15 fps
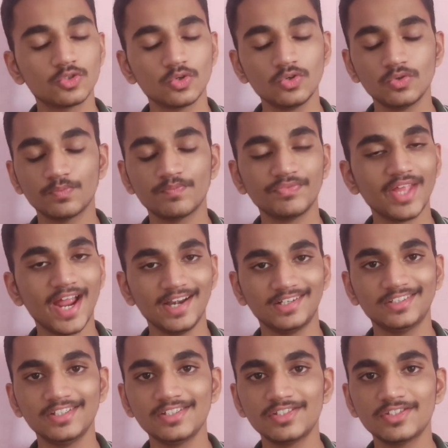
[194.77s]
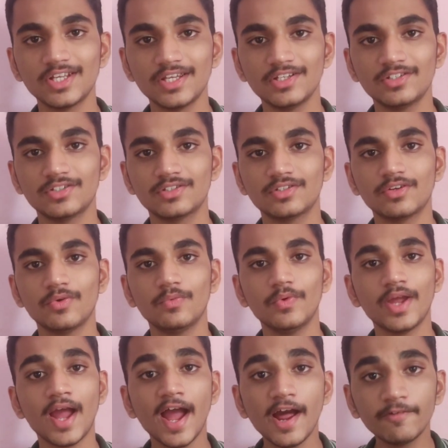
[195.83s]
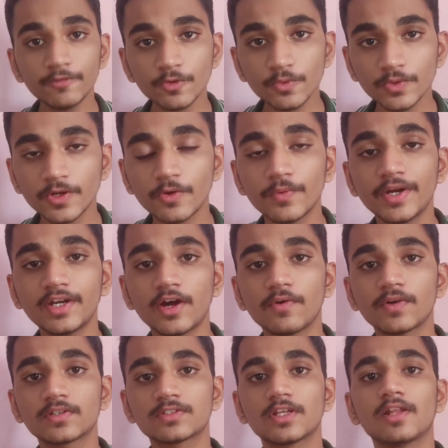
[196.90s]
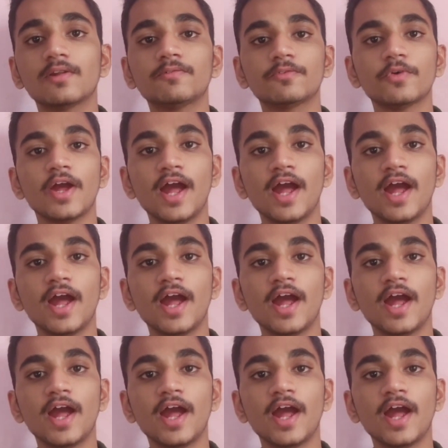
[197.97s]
So at this stage, we have to innovate ourselves.